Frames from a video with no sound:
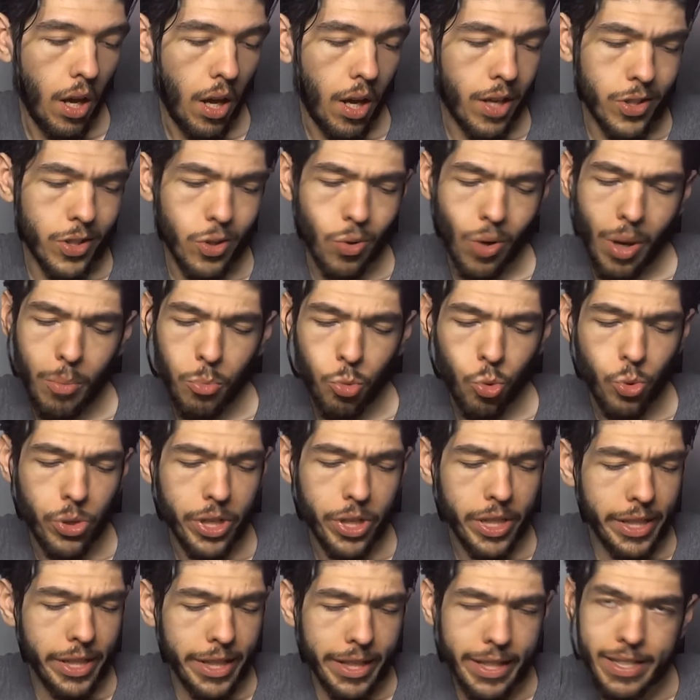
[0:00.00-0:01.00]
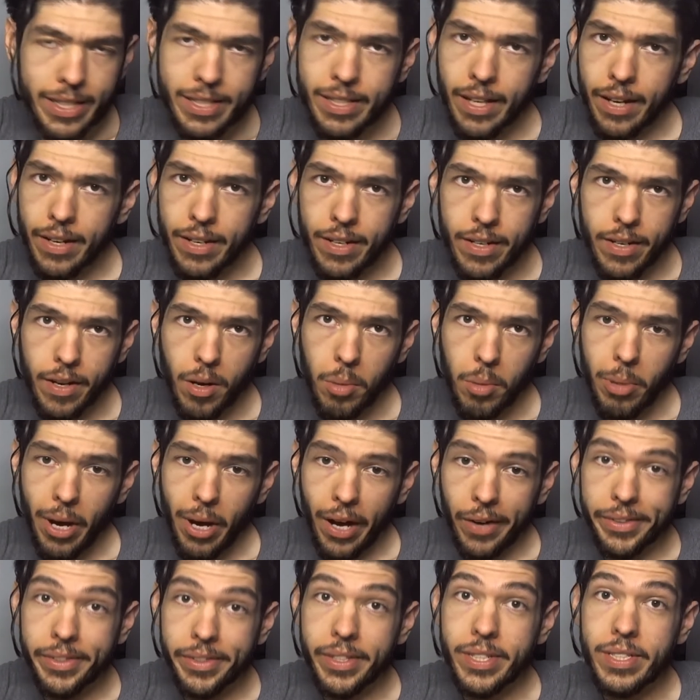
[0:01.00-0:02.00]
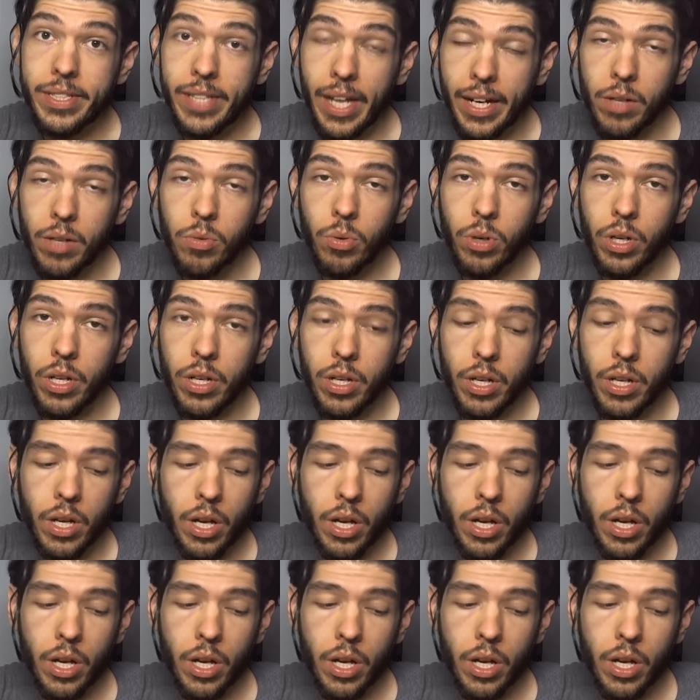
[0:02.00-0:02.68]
So I'm really excited about the second one,